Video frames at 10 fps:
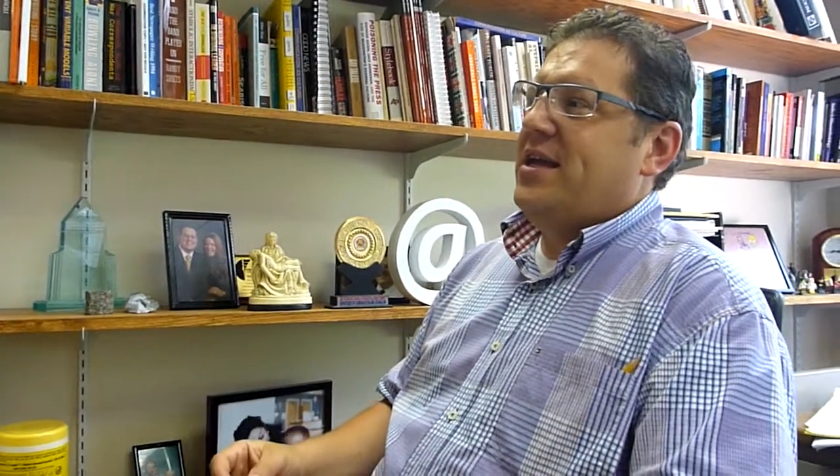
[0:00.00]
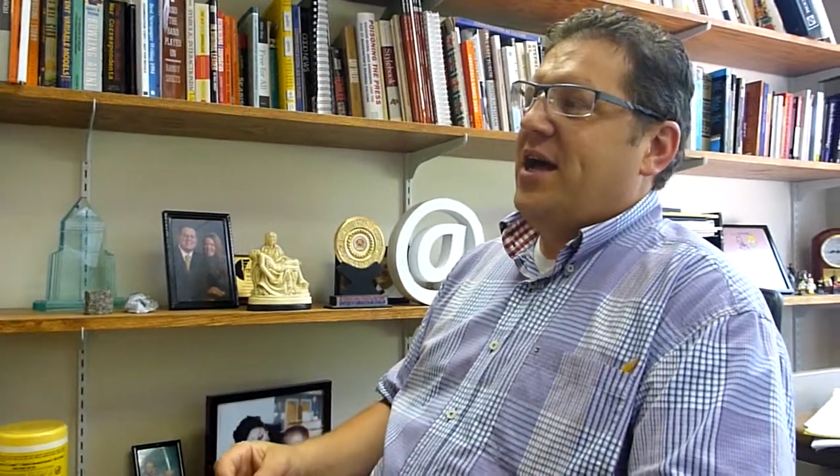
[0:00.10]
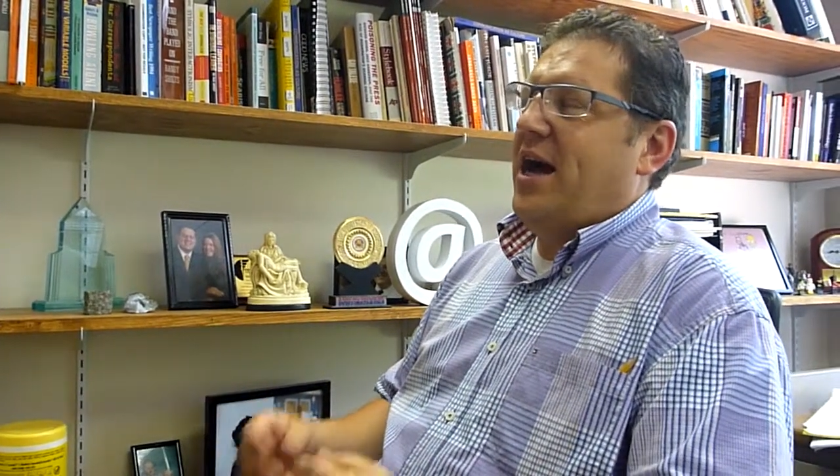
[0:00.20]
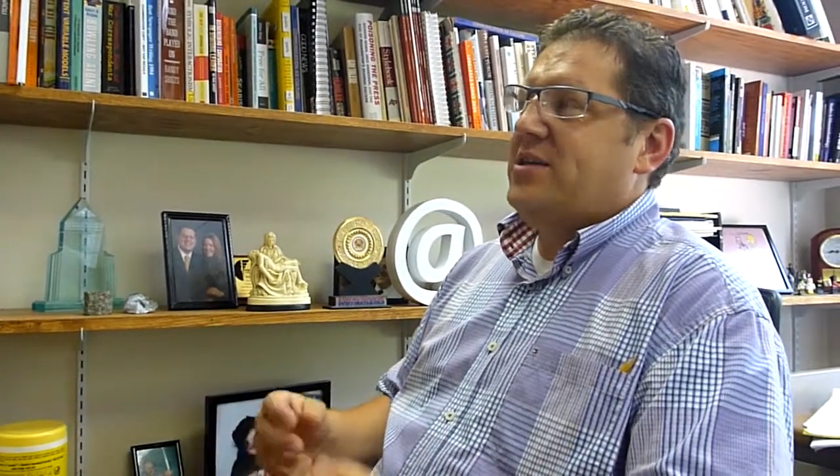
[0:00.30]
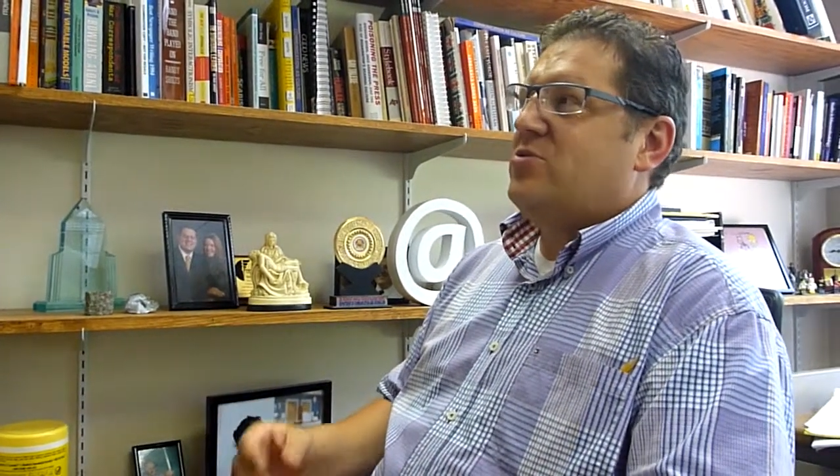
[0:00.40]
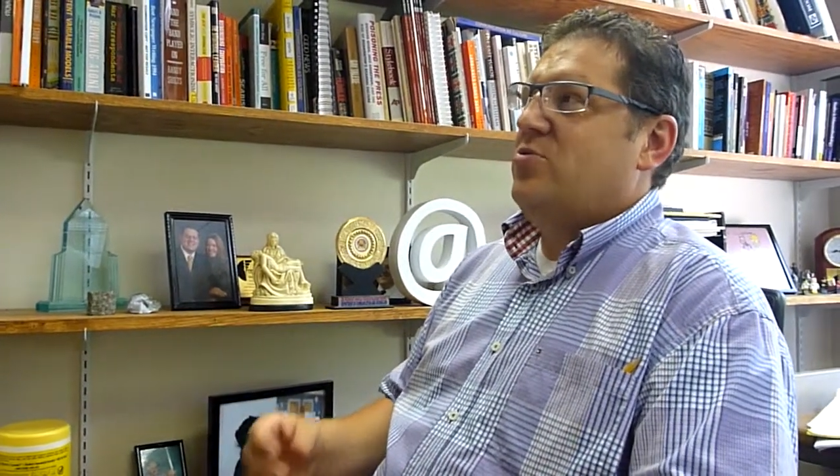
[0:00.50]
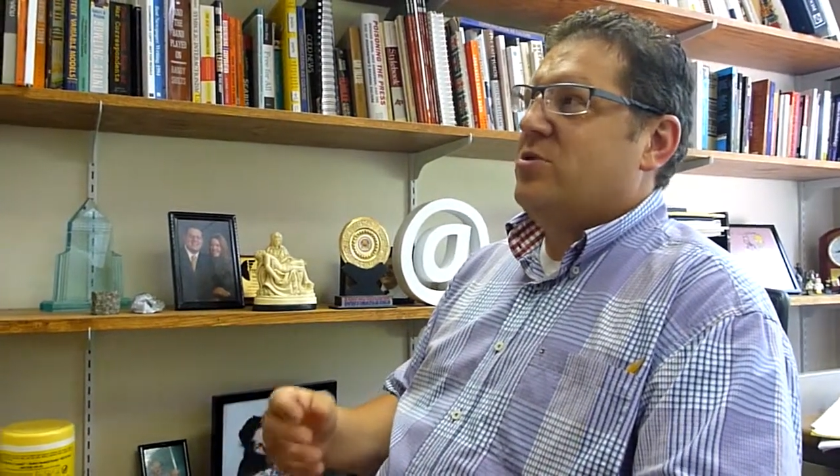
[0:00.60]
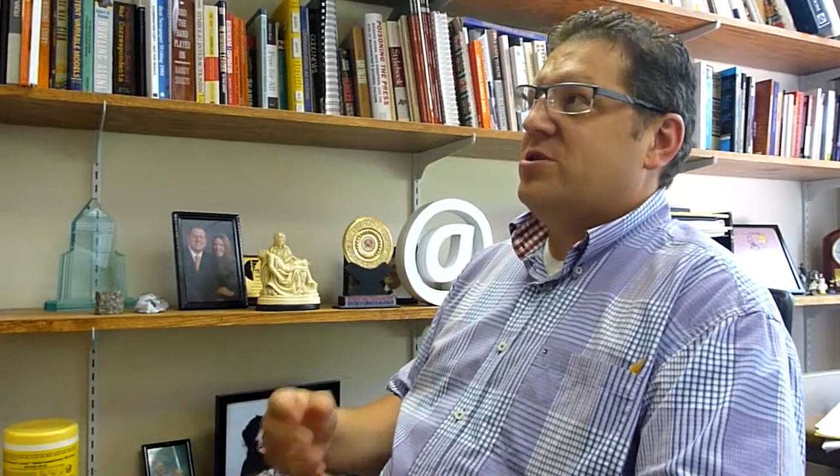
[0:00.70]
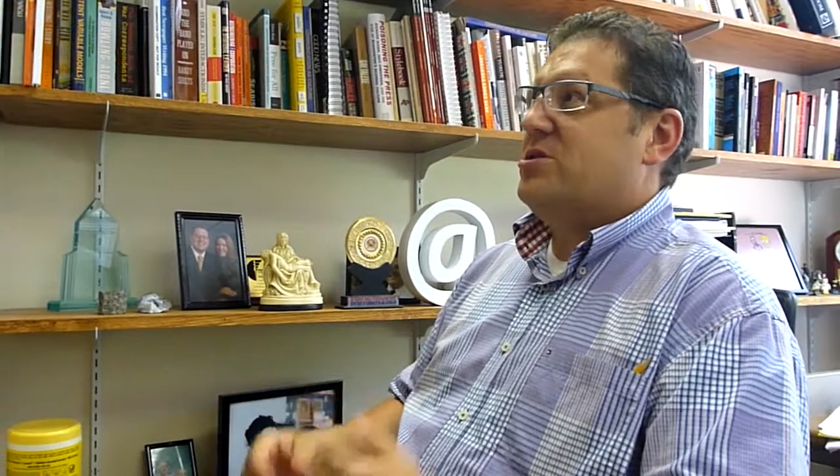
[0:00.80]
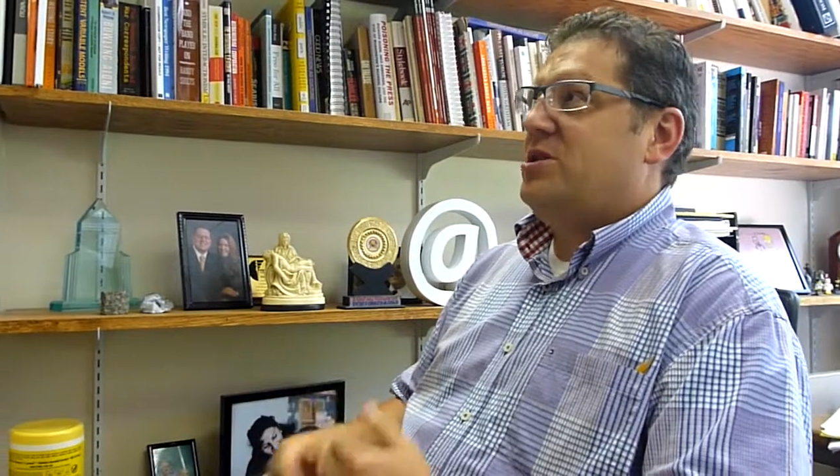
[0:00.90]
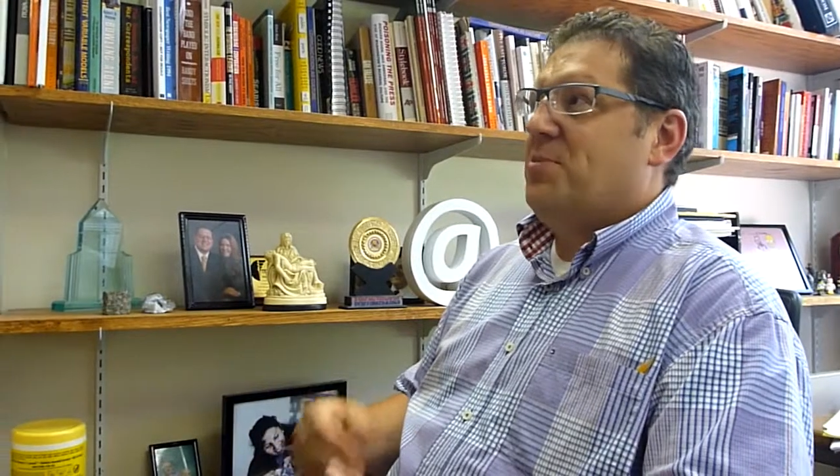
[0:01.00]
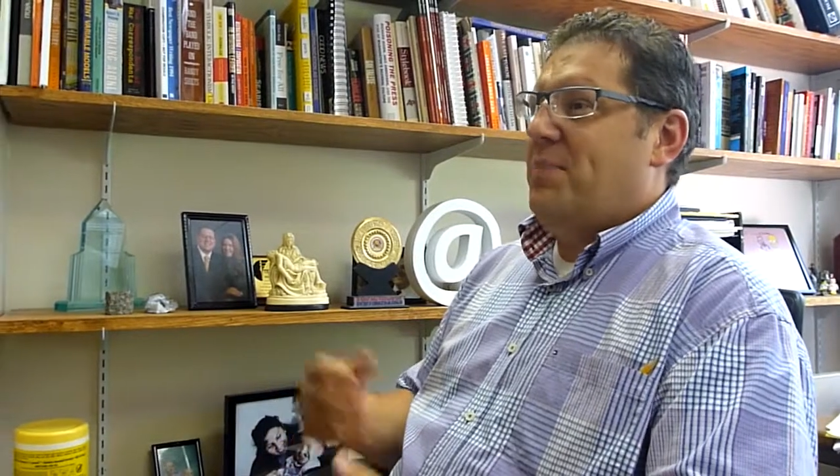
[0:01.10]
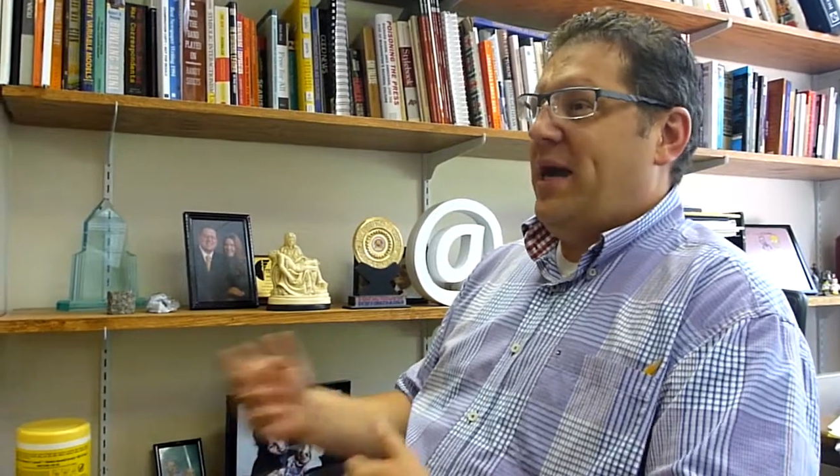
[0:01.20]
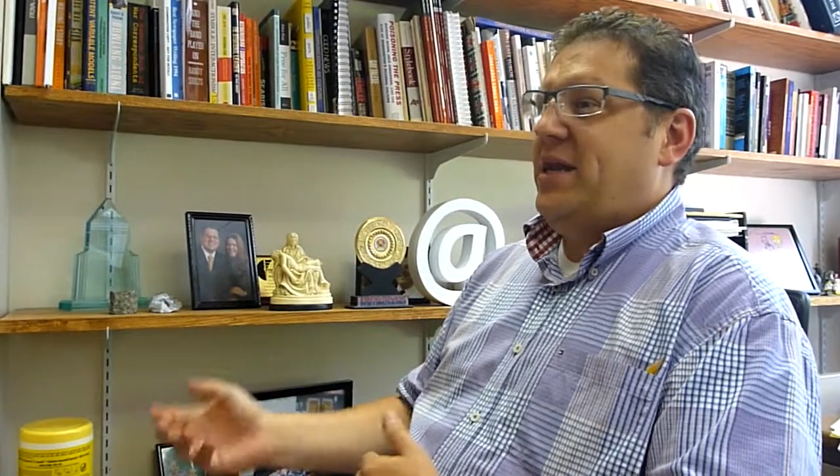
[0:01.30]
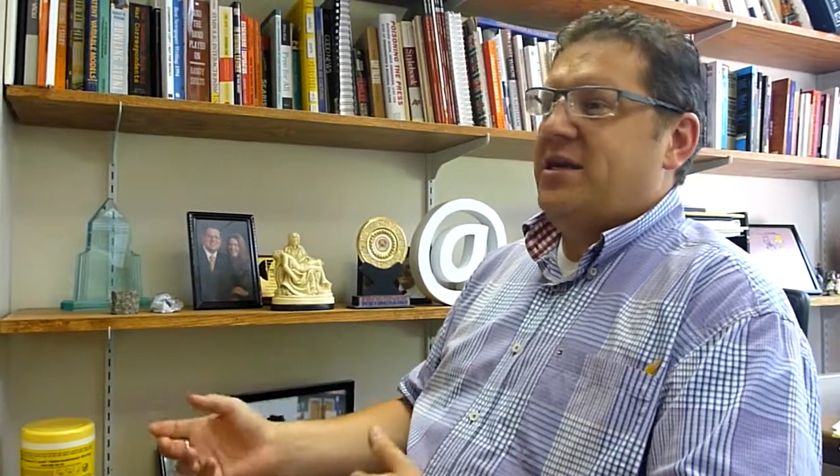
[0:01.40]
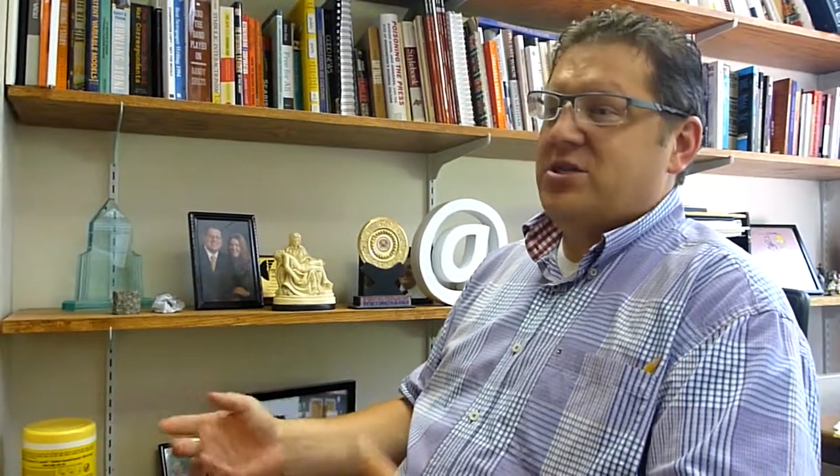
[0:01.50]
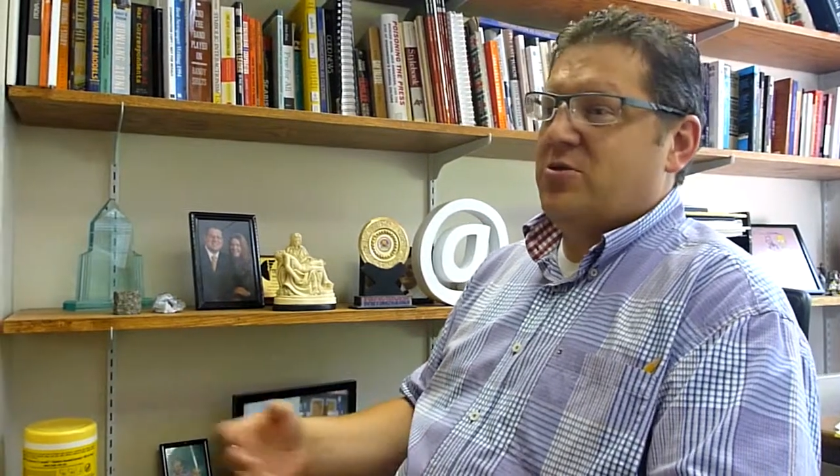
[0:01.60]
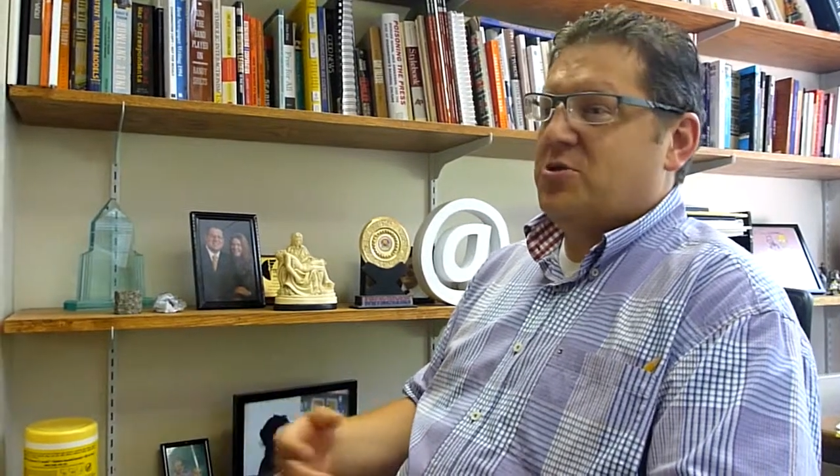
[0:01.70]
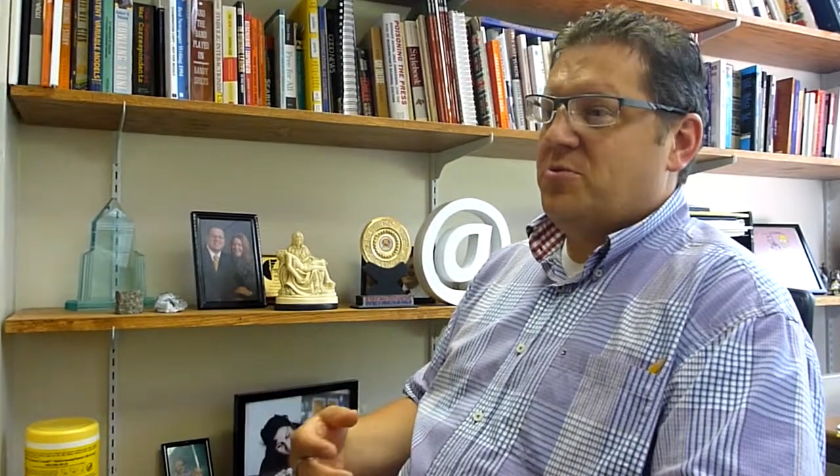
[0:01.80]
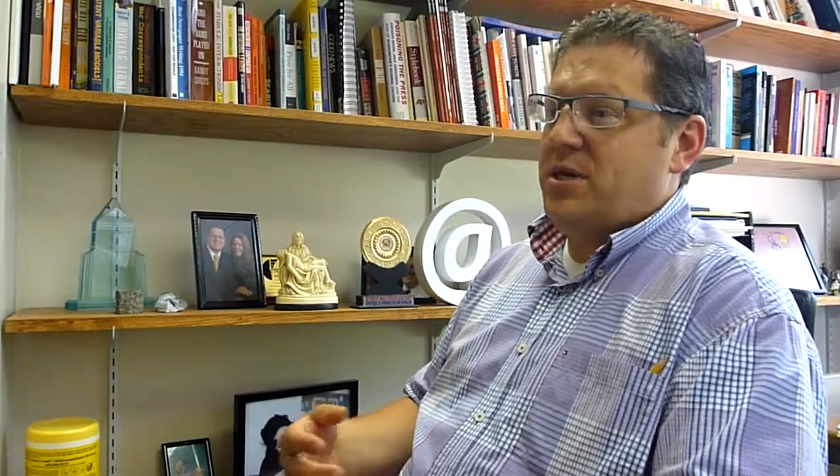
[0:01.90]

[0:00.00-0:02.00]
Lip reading: high schools are still banning social